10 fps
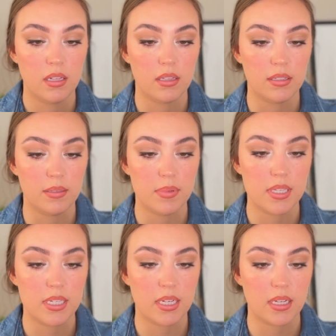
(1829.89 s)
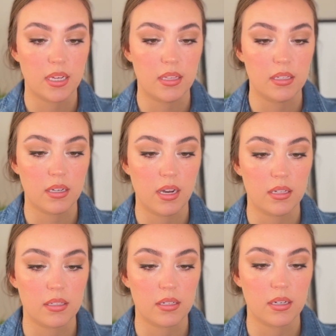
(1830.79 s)
lipstick in the
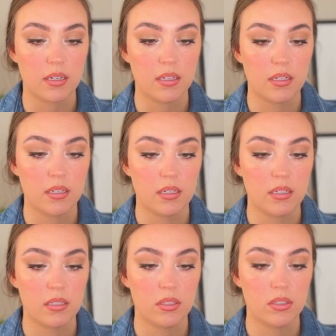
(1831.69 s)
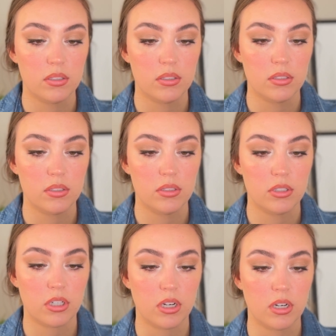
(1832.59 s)
color
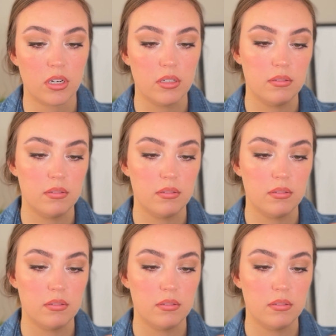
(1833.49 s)
Charm.